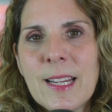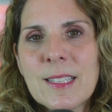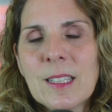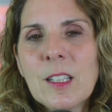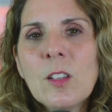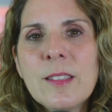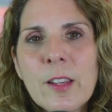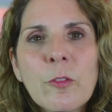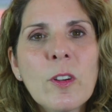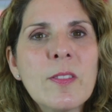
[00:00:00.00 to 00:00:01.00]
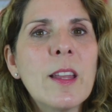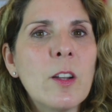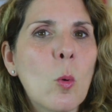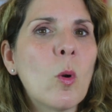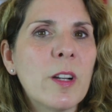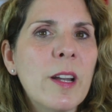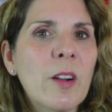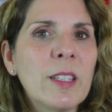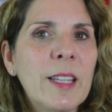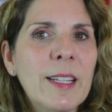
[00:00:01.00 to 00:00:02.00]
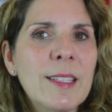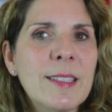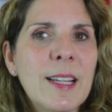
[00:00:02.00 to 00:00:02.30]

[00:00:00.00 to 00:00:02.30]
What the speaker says: it's a little different than an ordinary legacy